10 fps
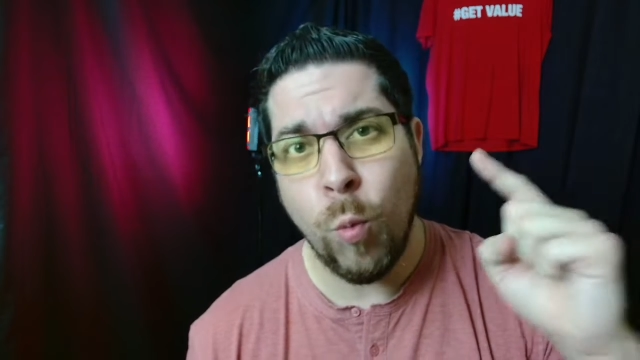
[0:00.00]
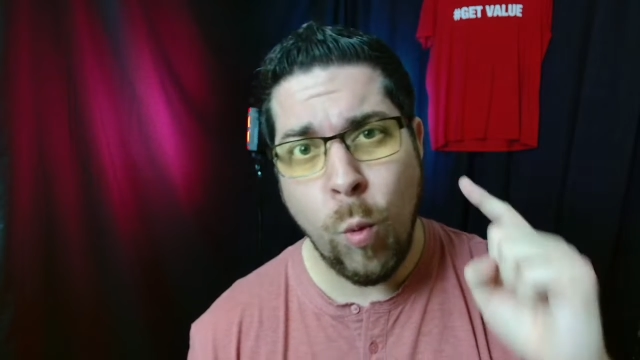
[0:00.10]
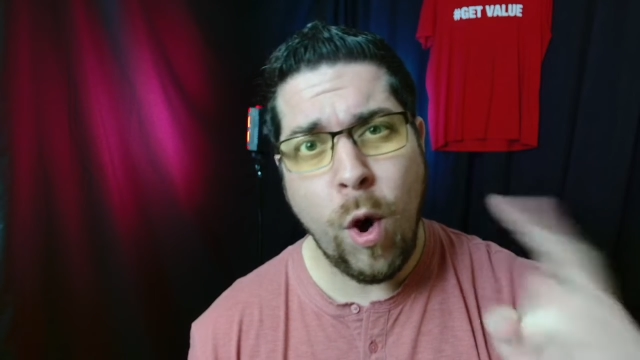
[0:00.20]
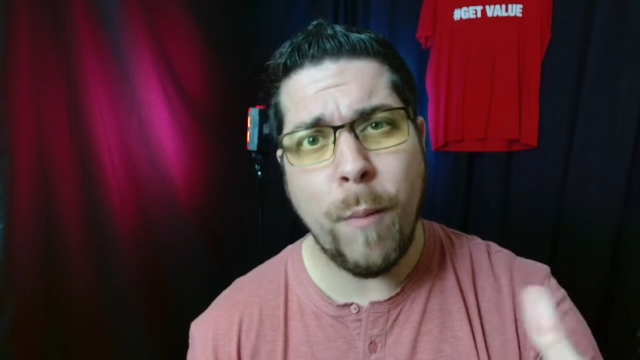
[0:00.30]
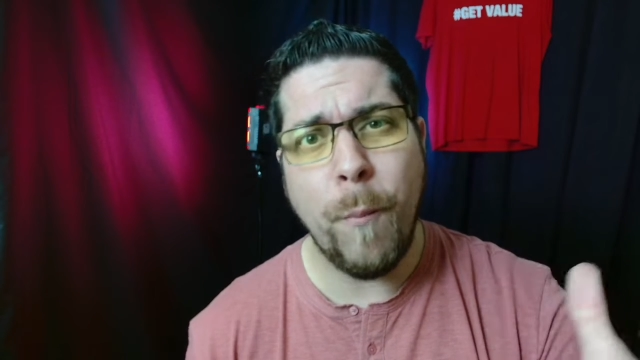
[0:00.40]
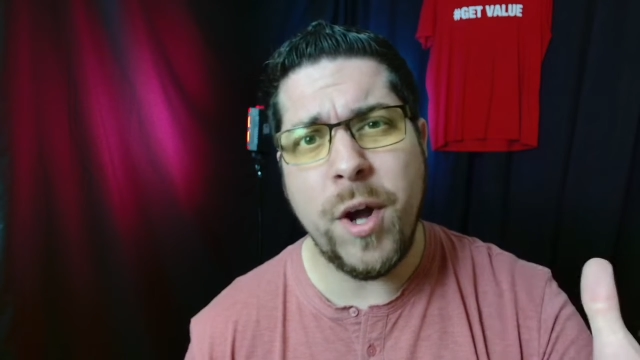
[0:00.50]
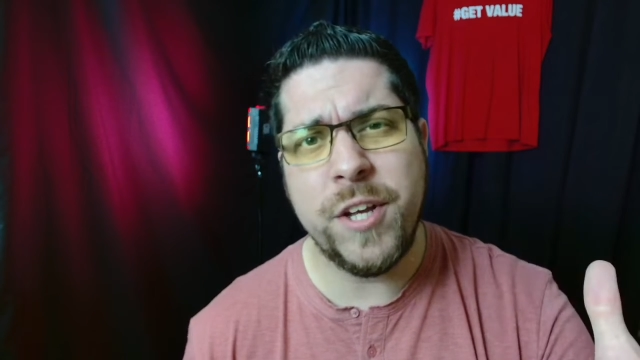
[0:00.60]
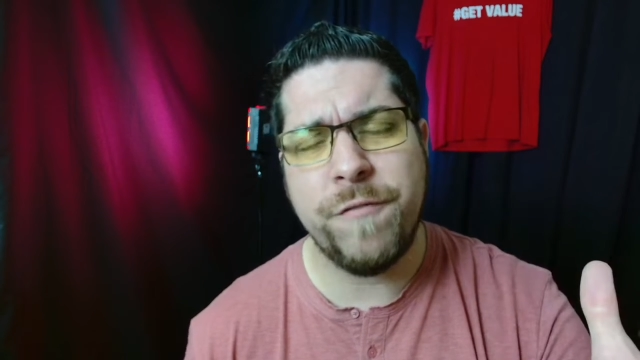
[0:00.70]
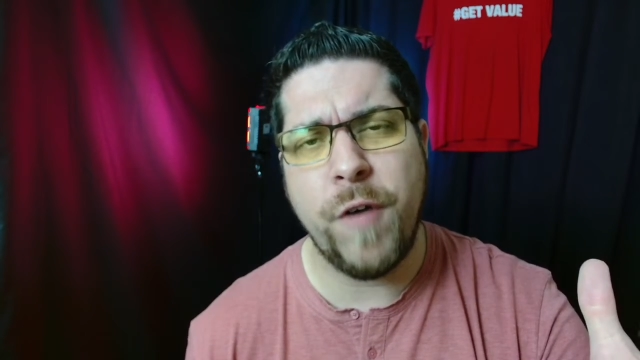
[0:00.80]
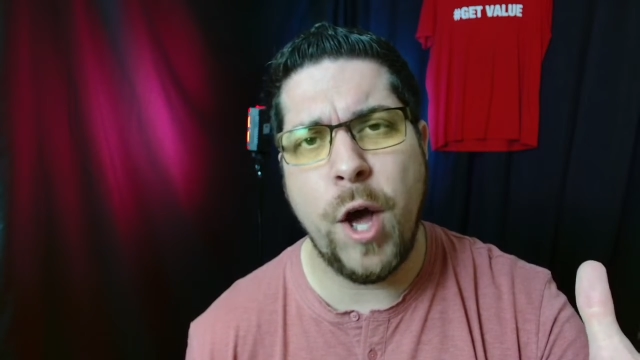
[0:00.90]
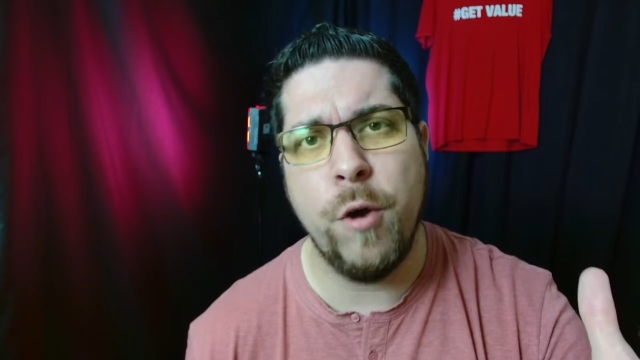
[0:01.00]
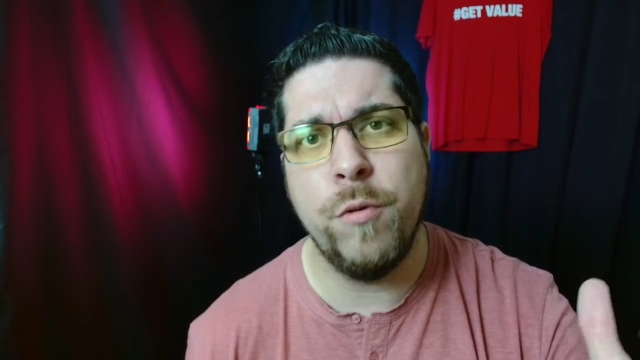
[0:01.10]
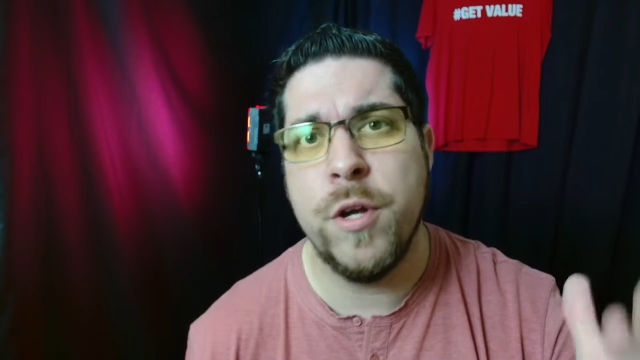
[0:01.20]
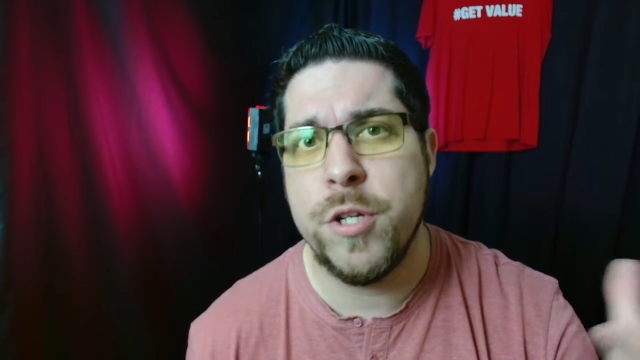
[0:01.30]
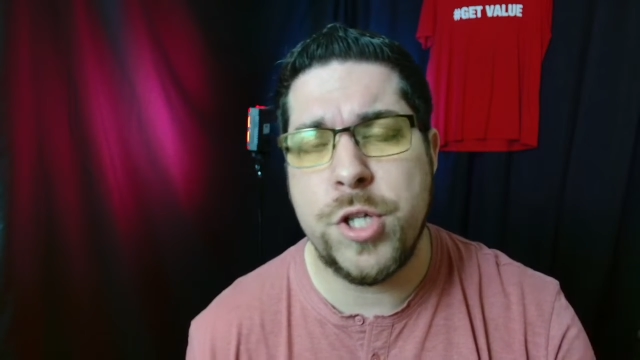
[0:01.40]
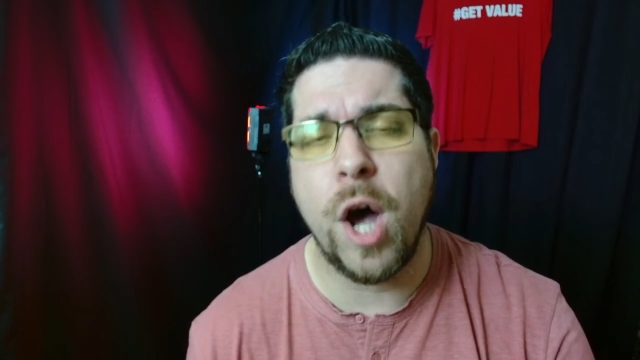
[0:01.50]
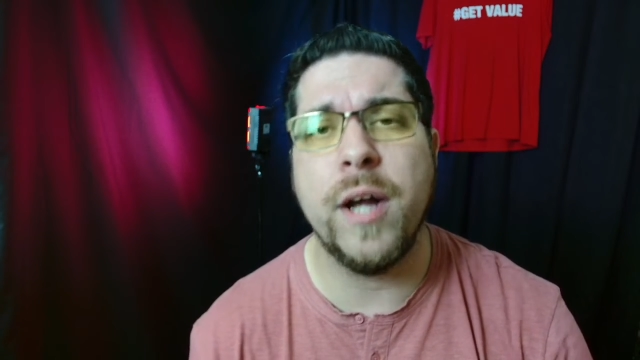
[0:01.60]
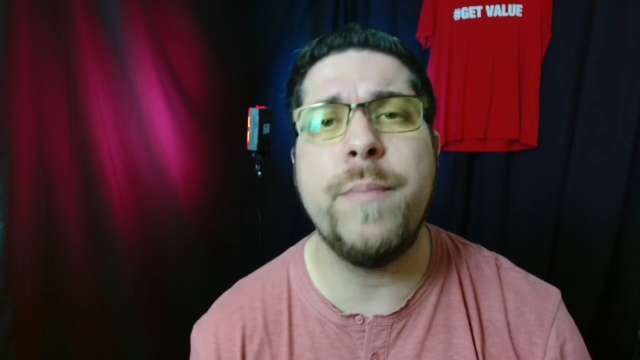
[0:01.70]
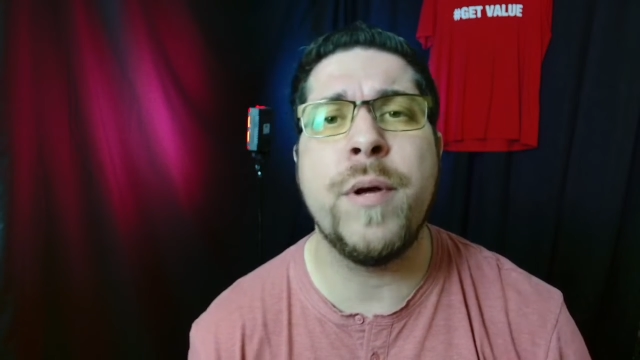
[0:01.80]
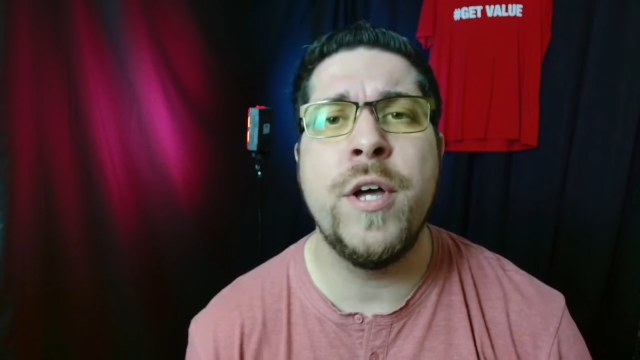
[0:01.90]
what microphone
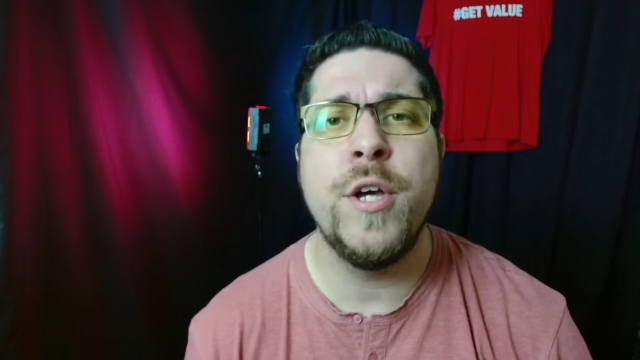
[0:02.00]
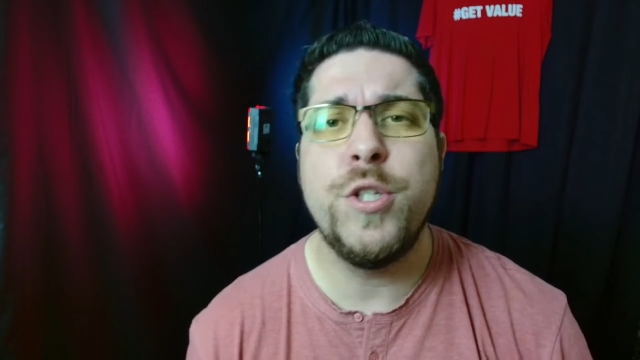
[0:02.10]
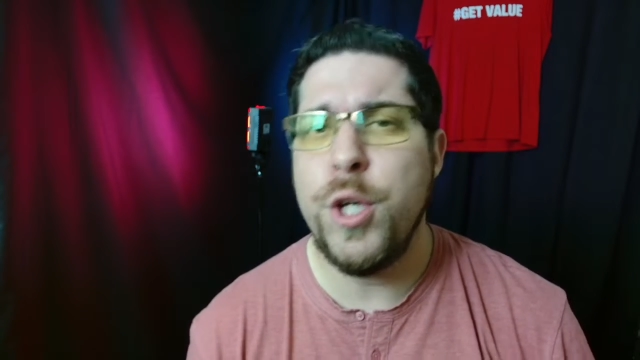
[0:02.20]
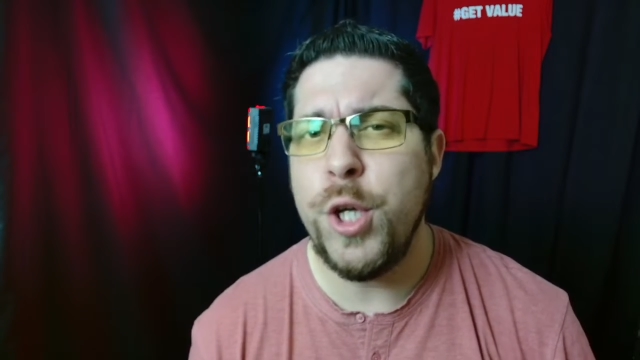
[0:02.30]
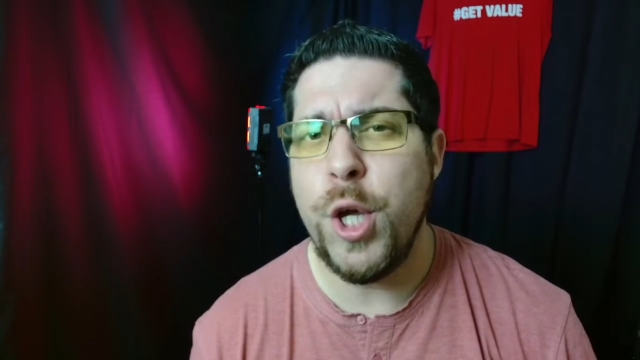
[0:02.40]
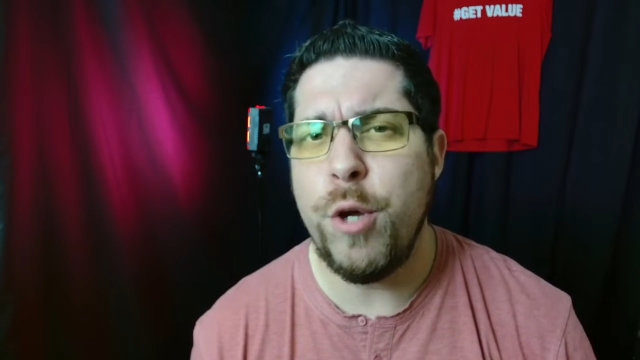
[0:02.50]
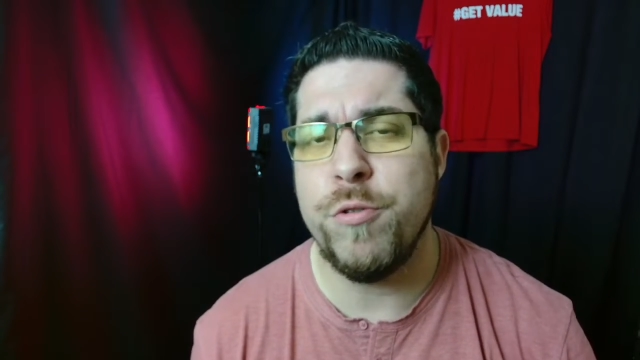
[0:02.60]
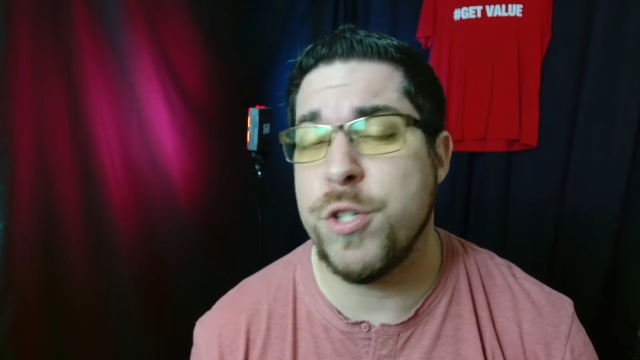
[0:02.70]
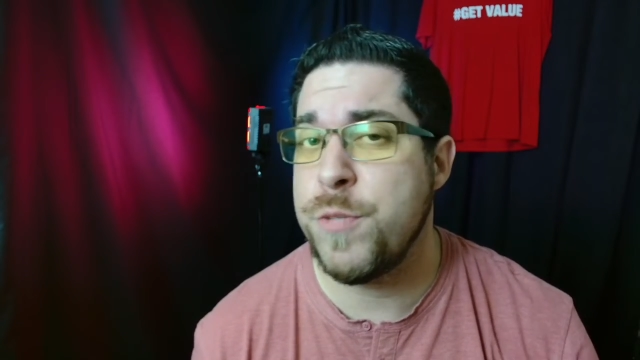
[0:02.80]
type do you use?